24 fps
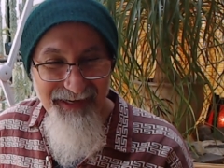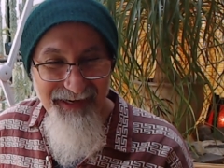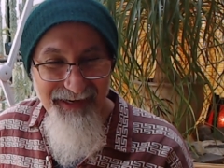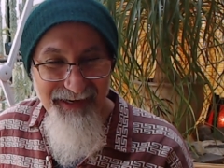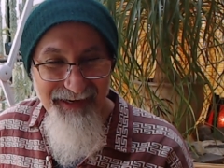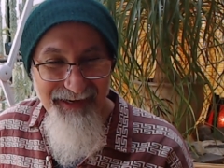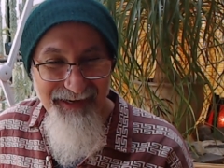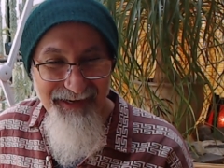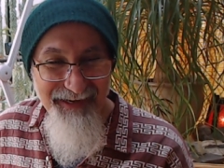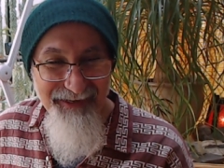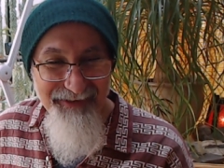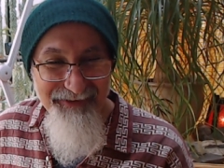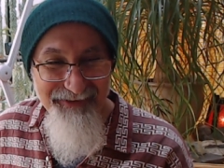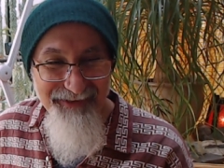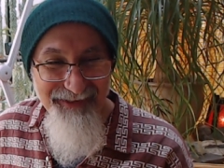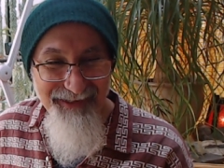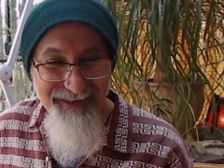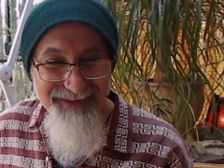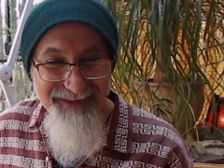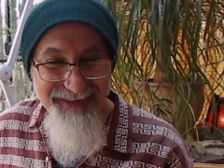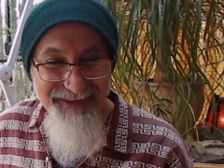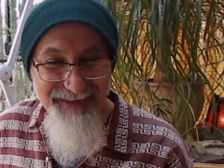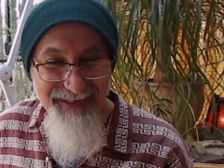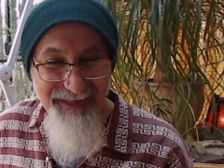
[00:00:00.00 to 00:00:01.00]
uh, Elder
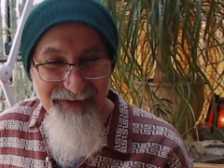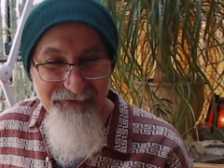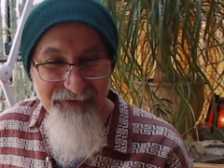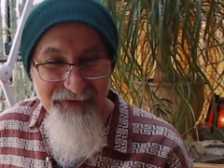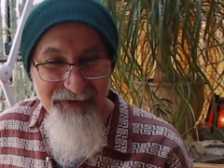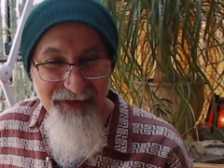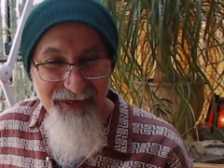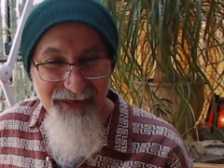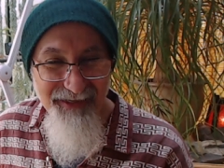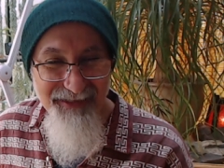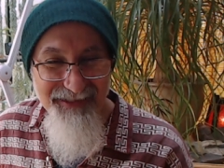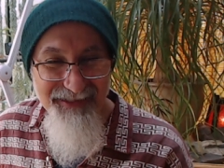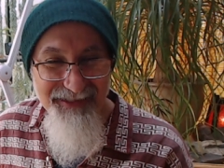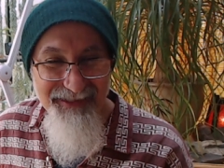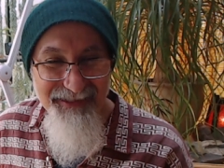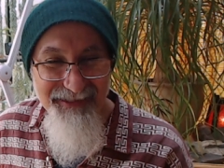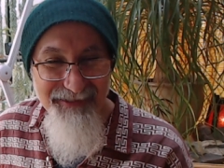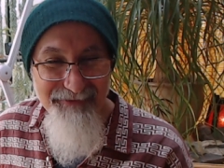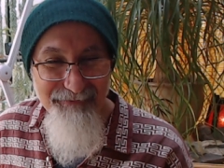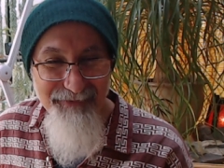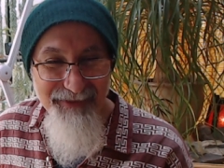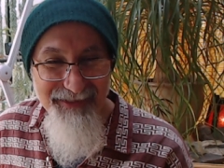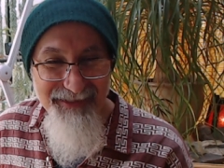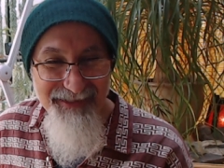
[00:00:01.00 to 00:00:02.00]
God says, have not
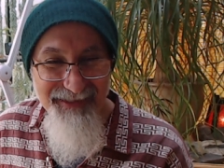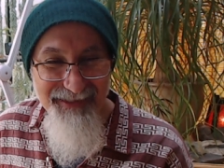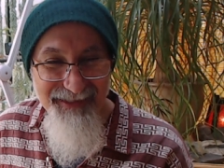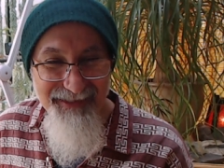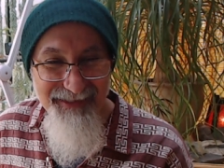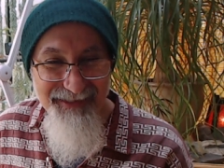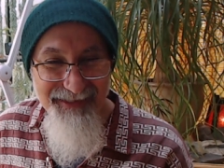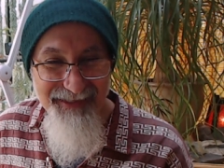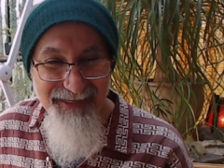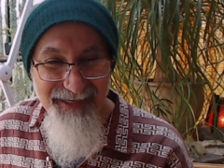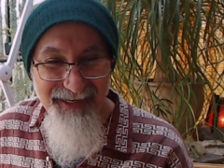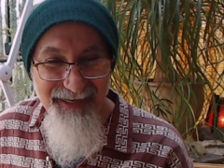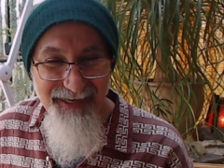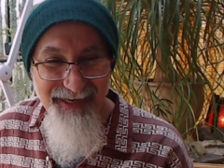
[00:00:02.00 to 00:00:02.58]
seen me since,